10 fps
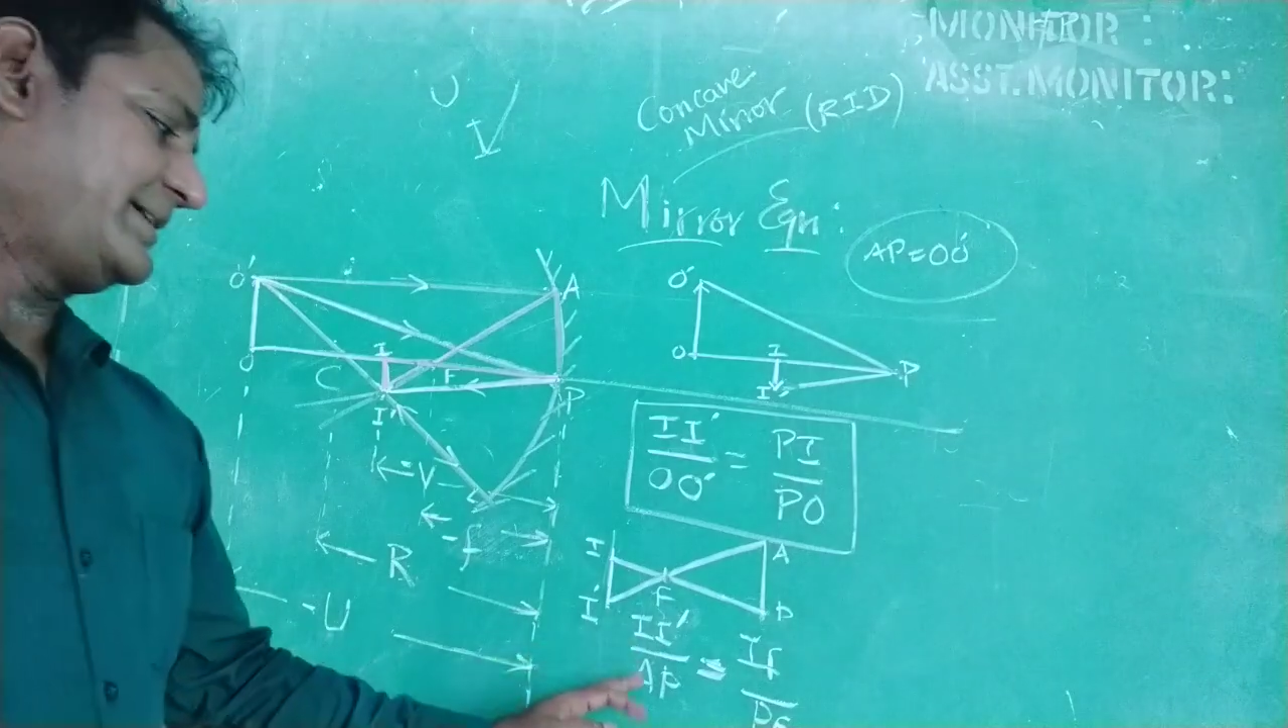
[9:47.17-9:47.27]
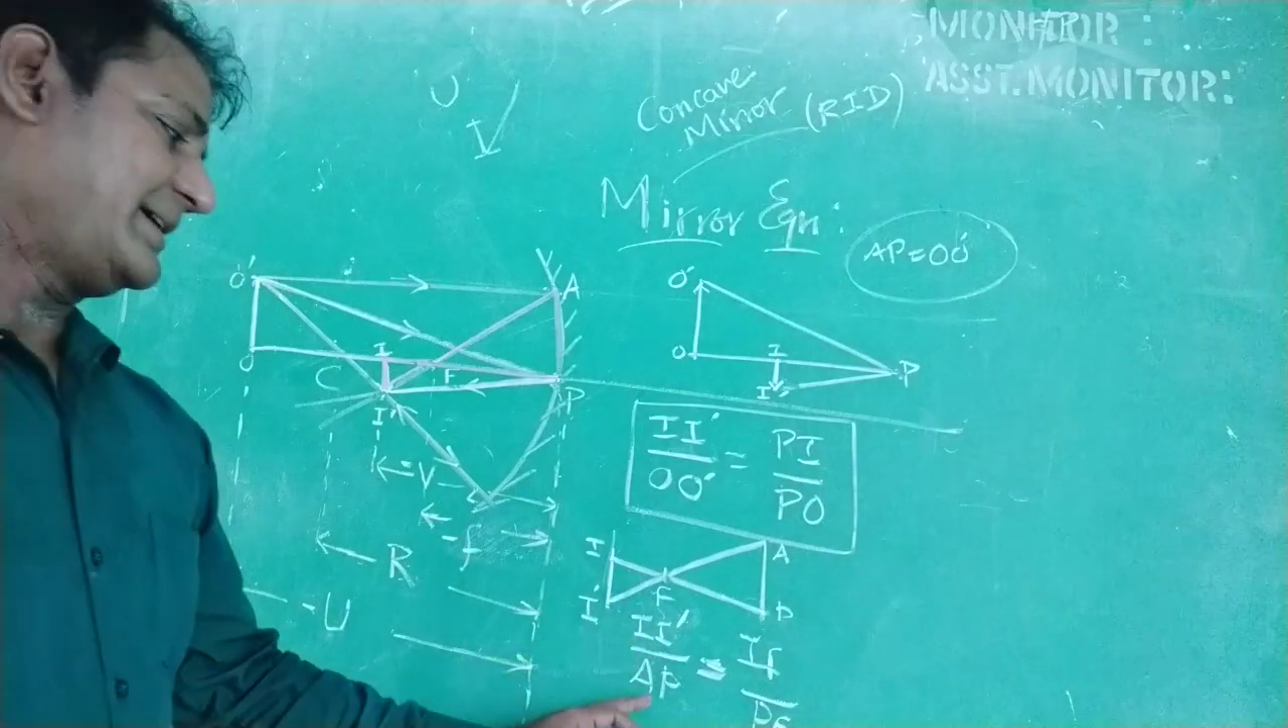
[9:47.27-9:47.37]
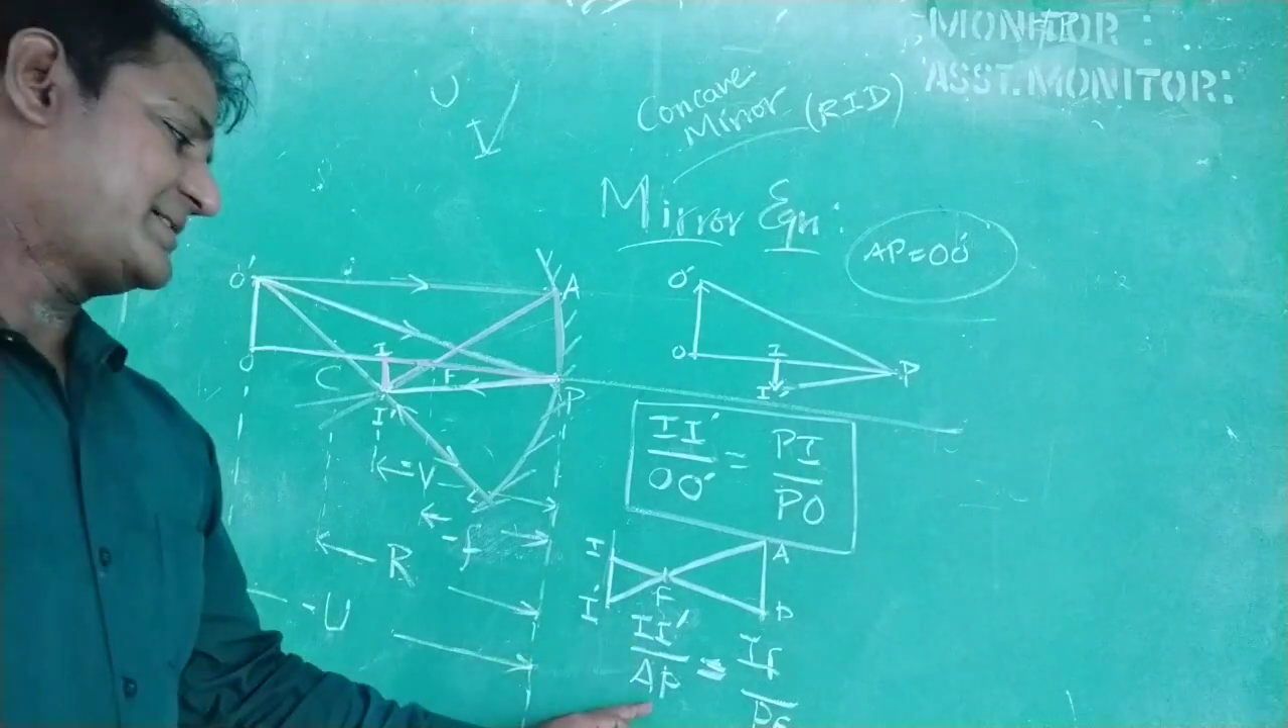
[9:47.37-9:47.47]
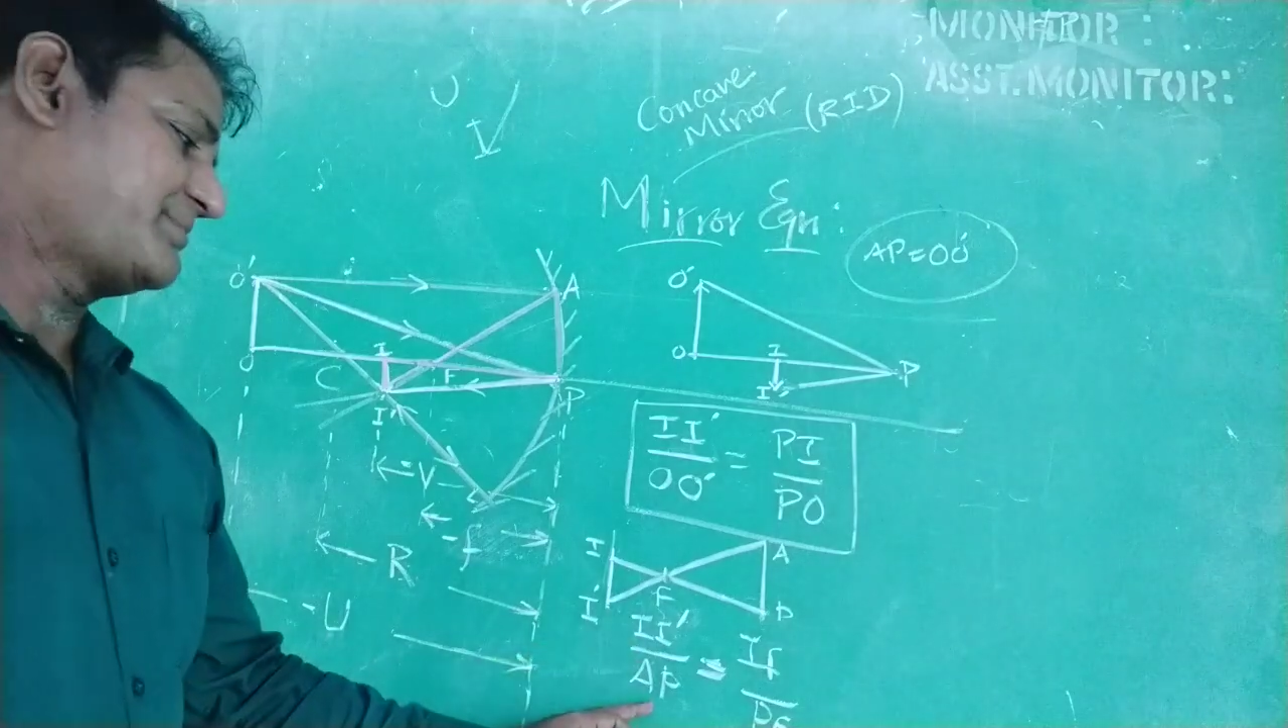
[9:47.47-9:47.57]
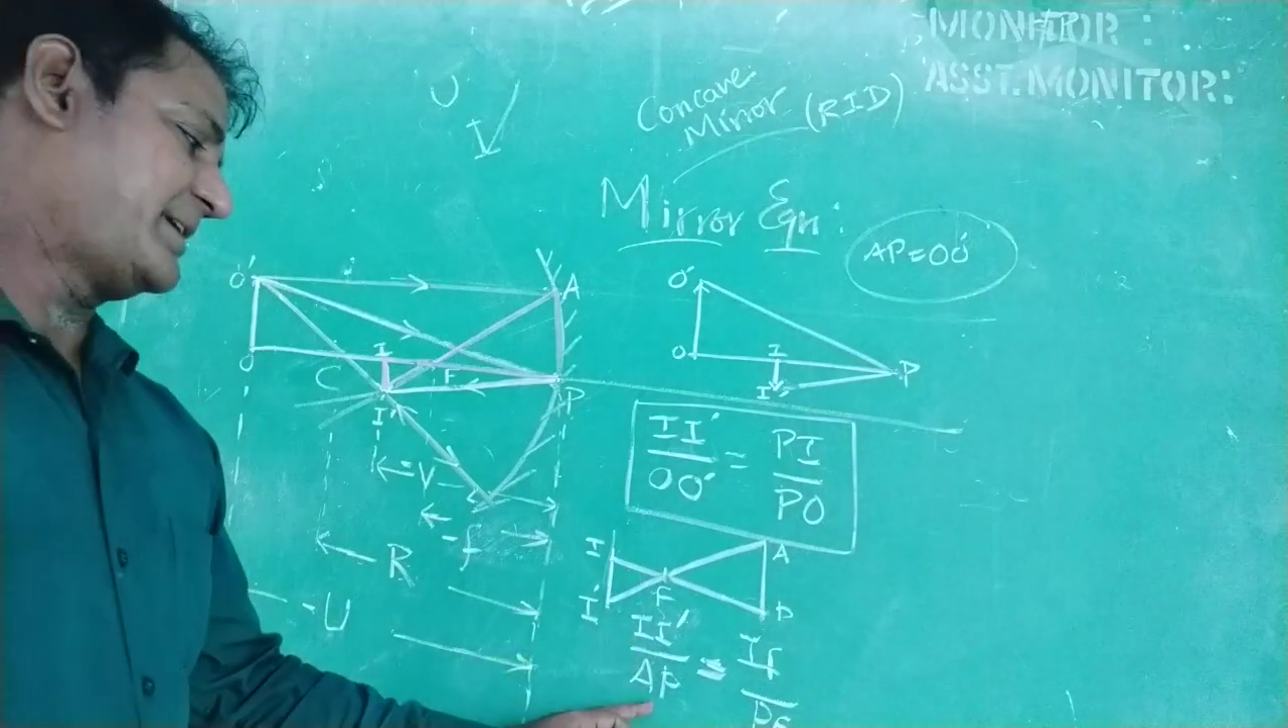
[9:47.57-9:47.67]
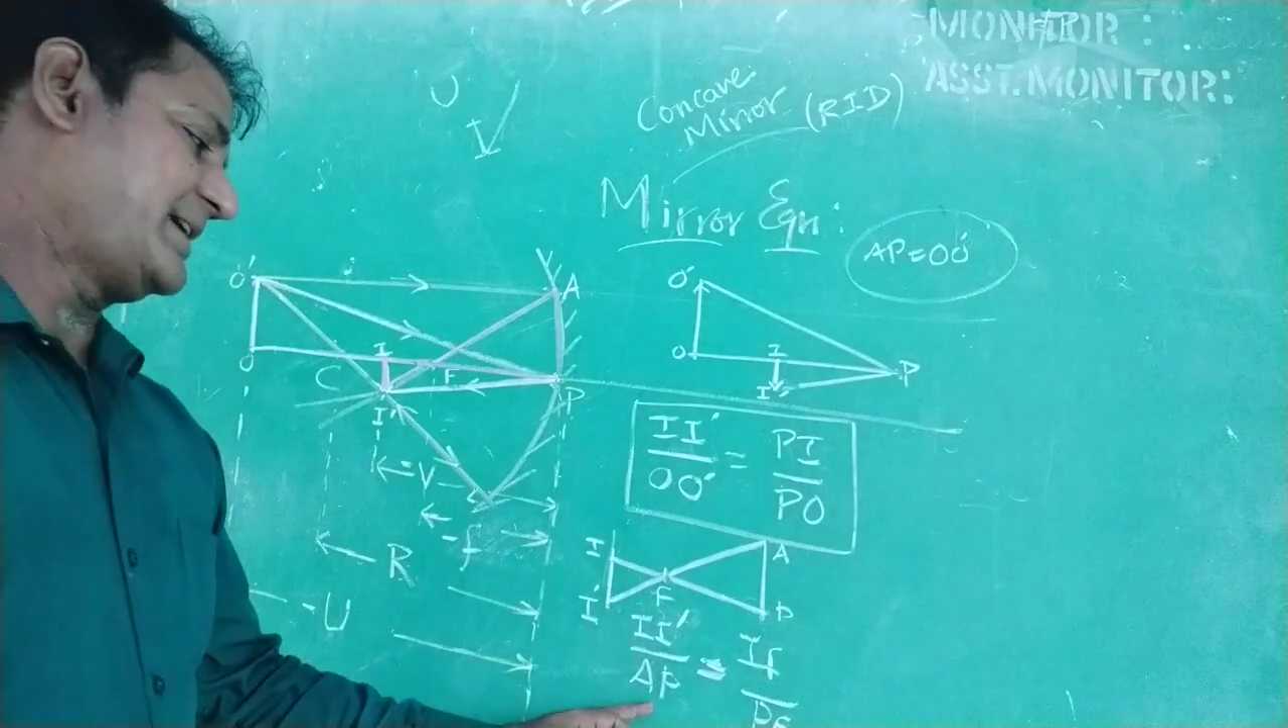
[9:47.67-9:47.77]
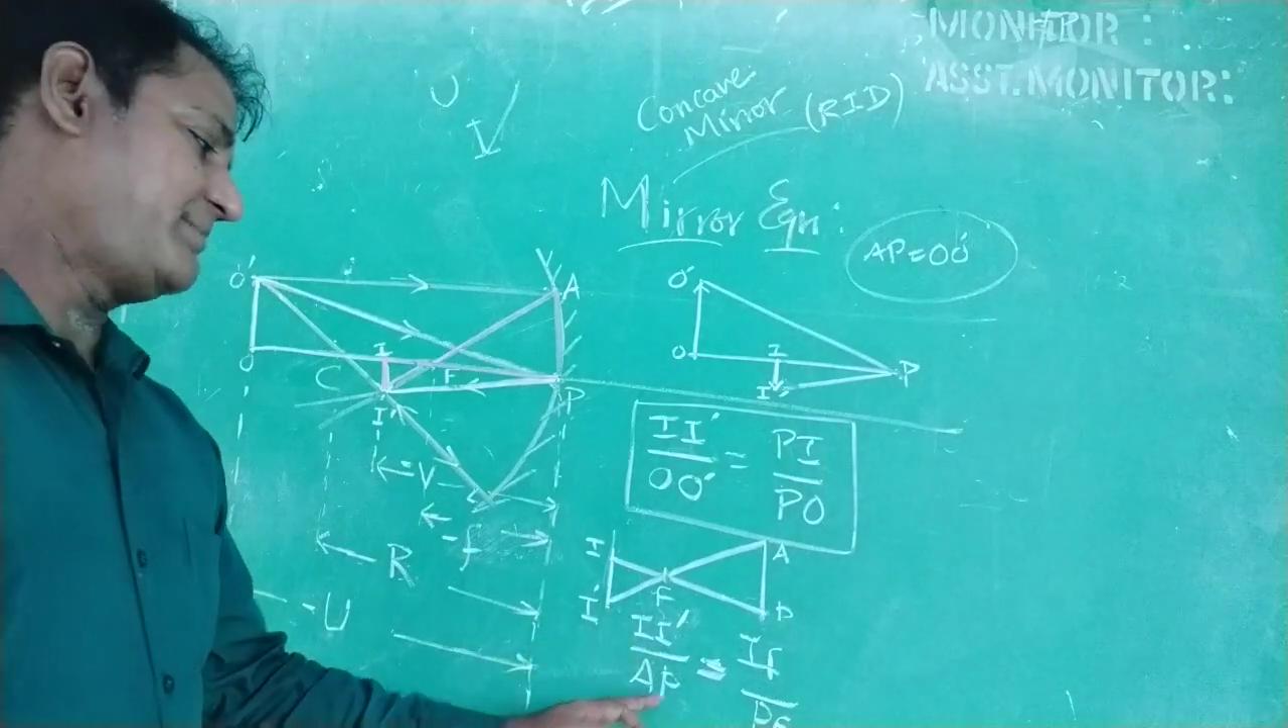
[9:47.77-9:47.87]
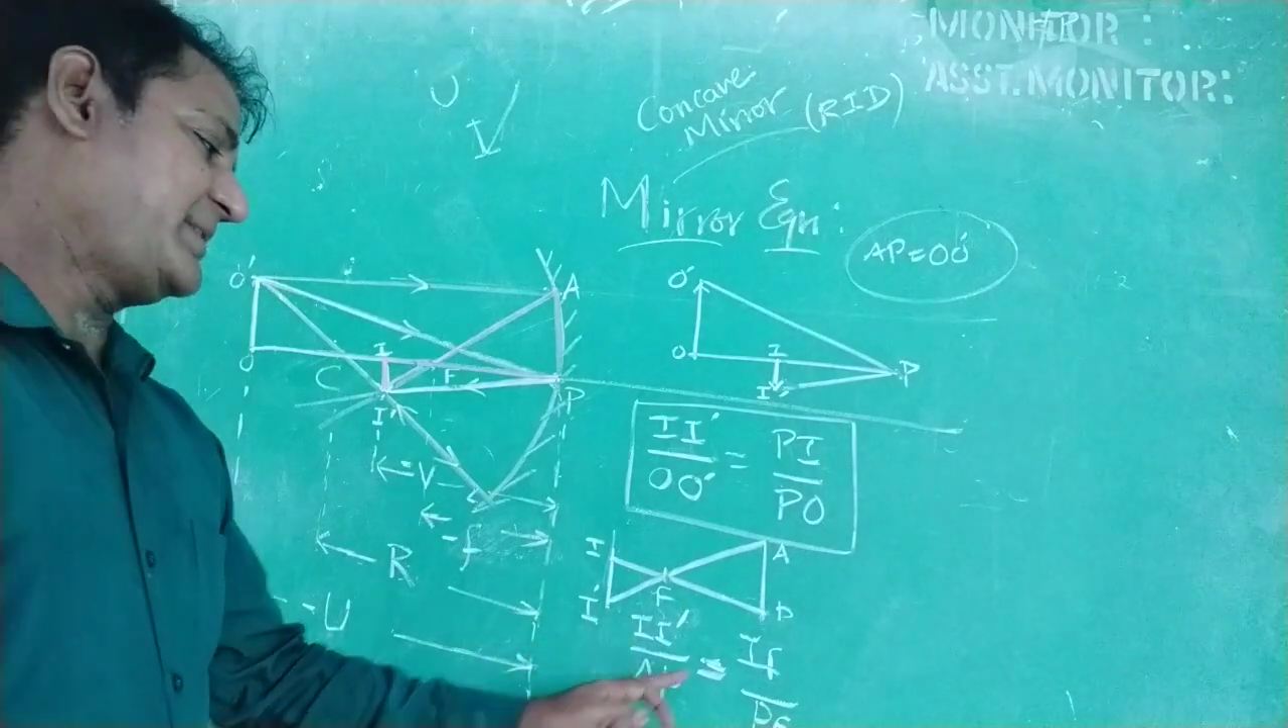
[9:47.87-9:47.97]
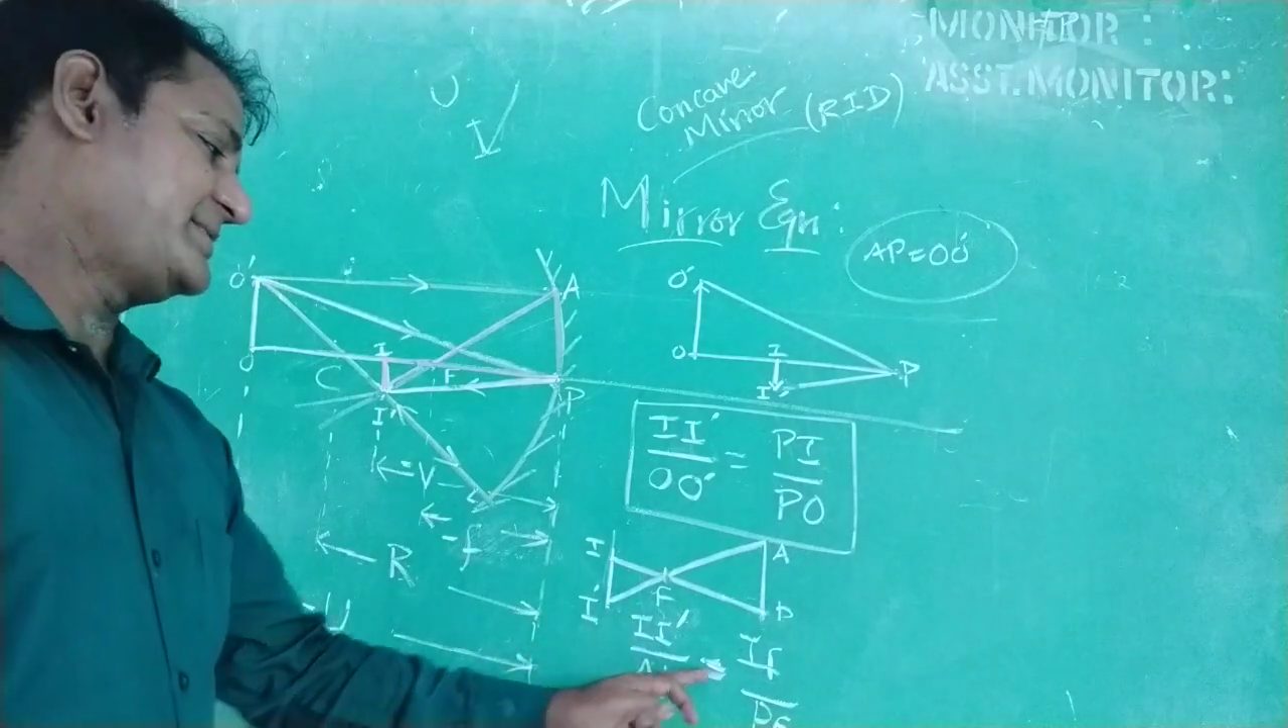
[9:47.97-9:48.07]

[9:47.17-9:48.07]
dash by AP